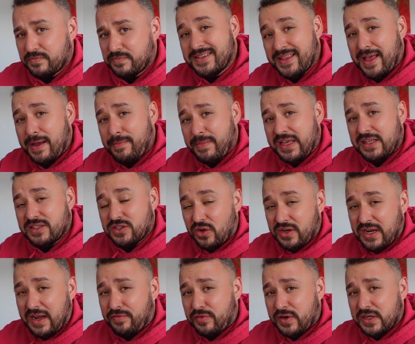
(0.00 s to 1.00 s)
So that means on
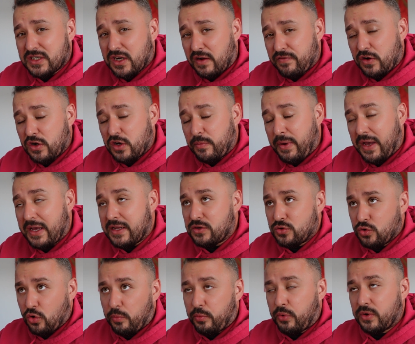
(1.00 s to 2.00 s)
average I've only paid
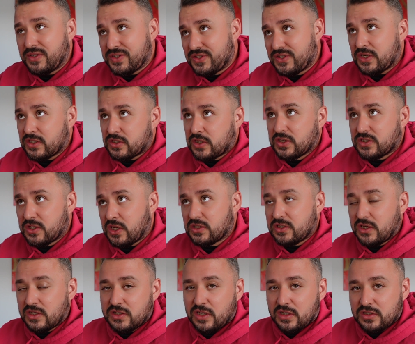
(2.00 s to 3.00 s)

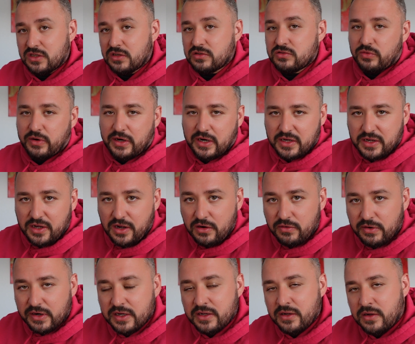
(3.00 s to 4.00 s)
0.666666
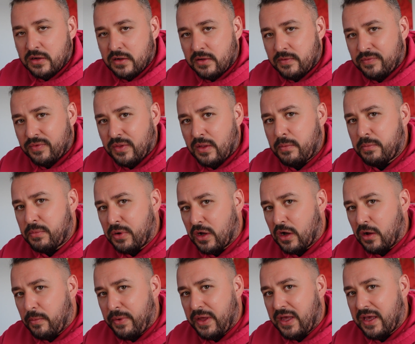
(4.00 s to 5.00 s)
reoccurring
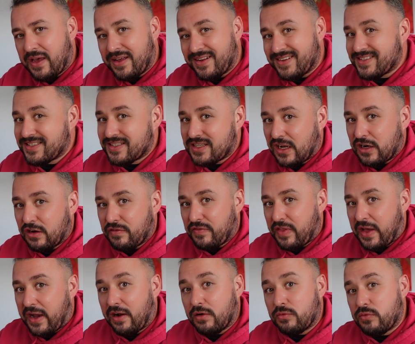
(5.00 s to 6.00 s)
per beer instead of
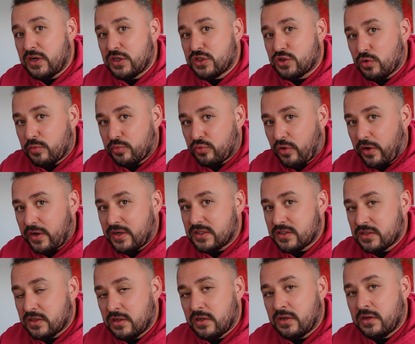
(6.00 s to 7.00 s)
that original
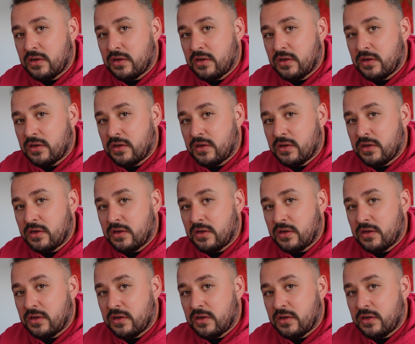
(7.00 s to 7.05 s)
price